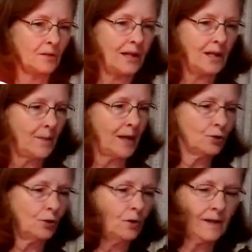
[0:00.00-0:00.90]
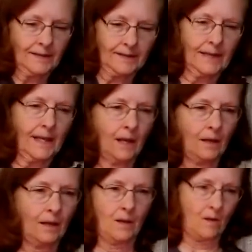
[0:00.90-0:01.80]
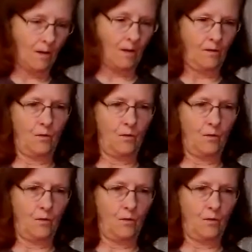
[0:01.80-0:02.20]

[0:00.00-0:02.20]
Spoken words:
I need to make sure you can see it all